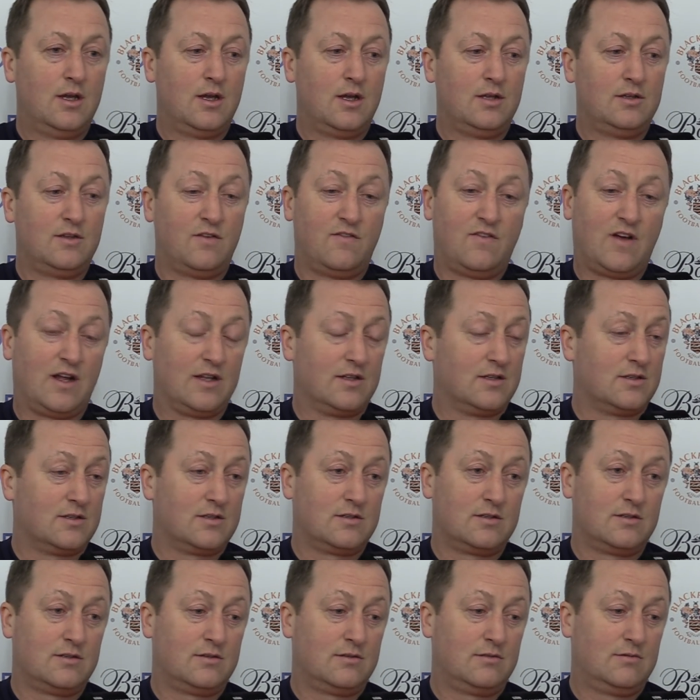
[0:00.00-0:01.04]
and the
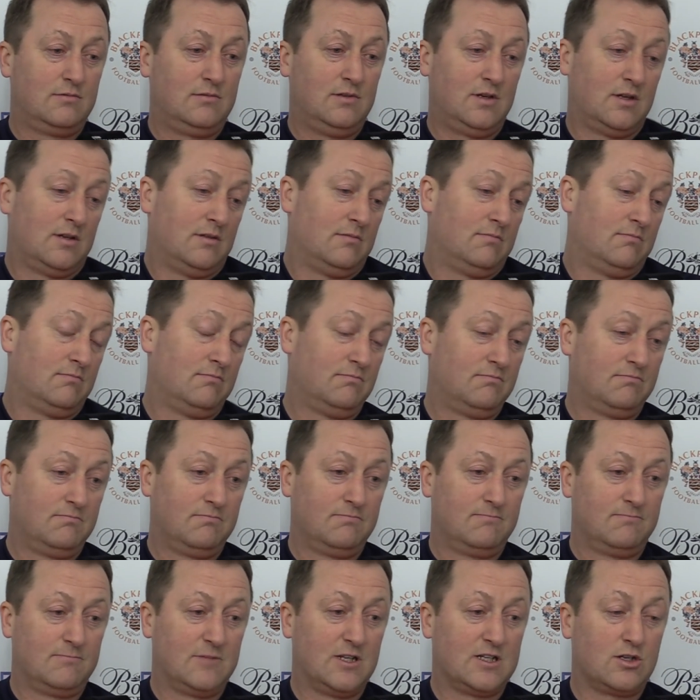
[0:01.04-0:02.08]
fans, you
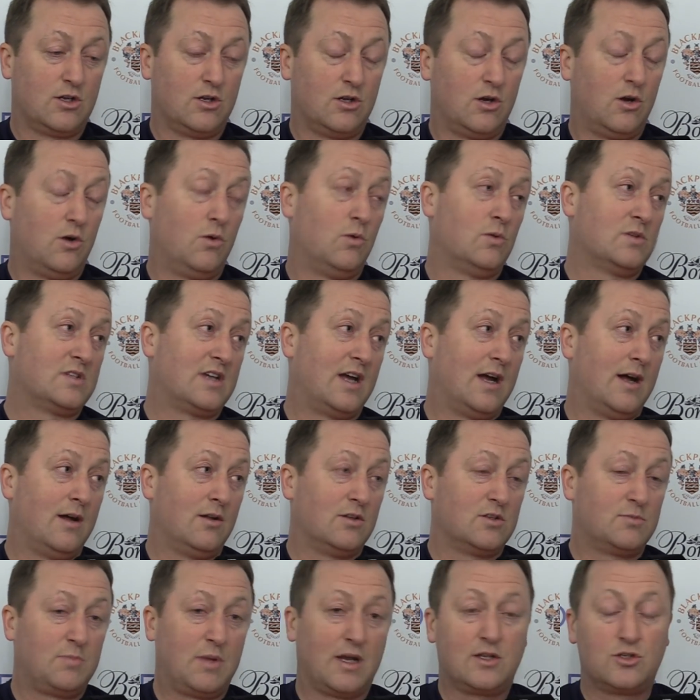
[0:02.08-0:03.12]
know, the whole
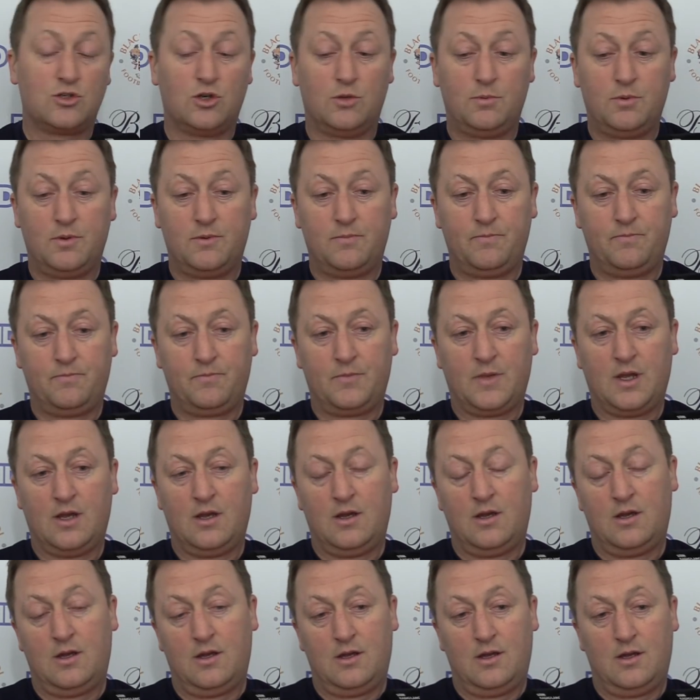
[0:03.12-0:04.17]
town's picked up.
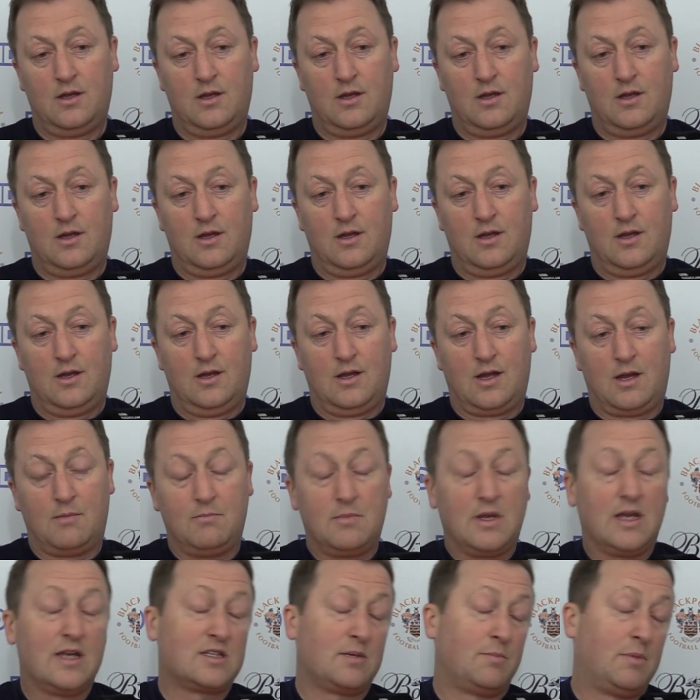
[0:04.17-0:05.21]
And
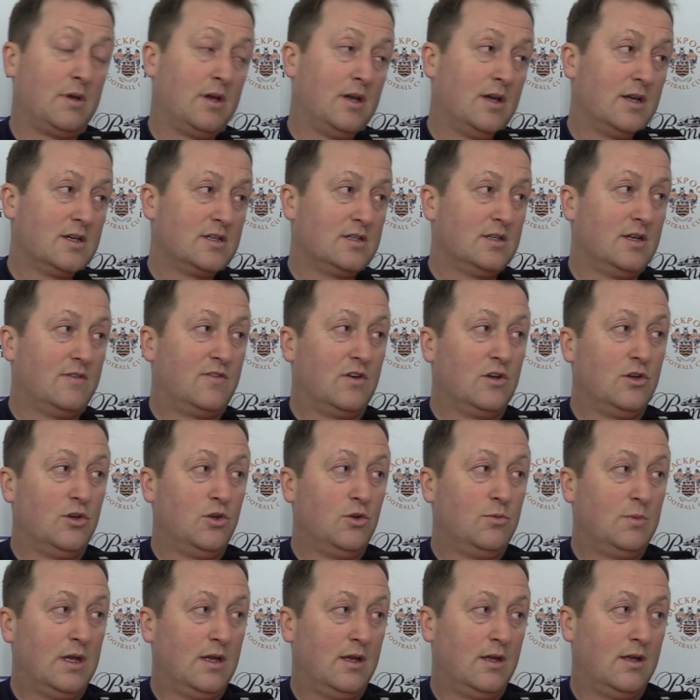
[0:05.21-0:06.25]
me as a person, if you
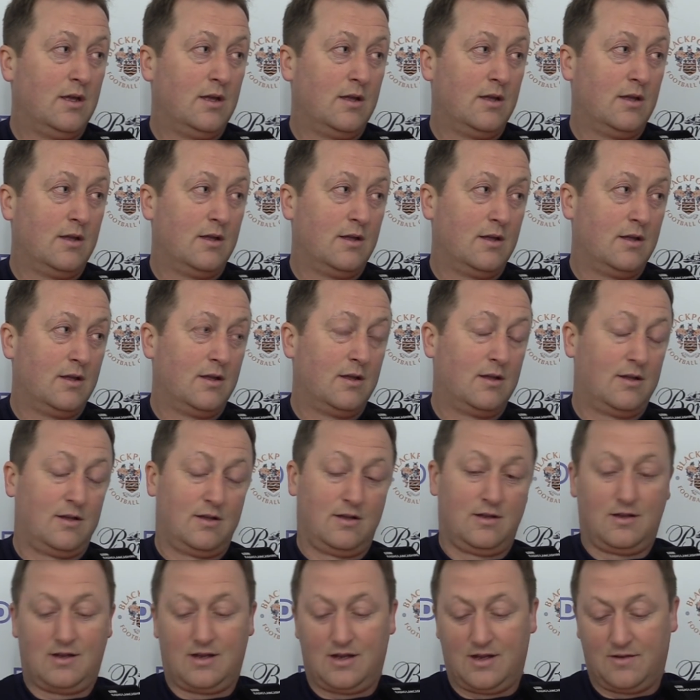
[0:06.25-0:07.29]
knew me,
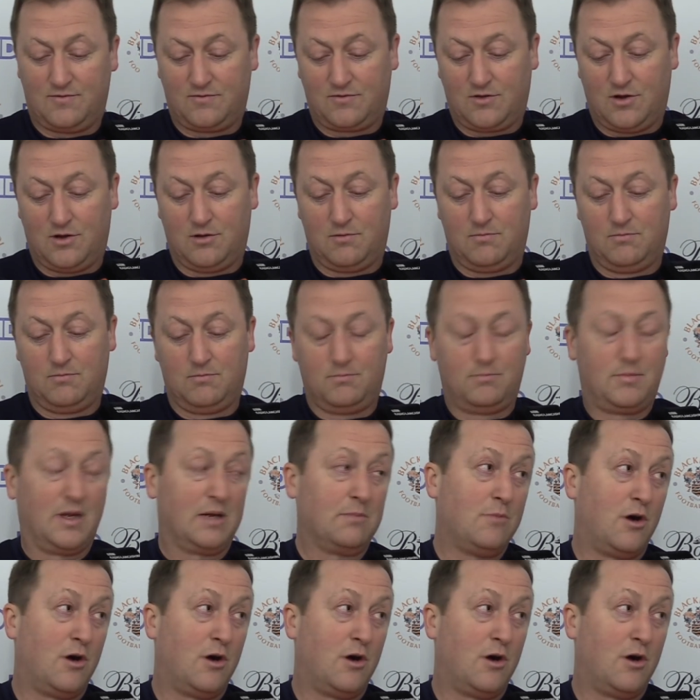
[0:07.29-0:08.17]
I've got big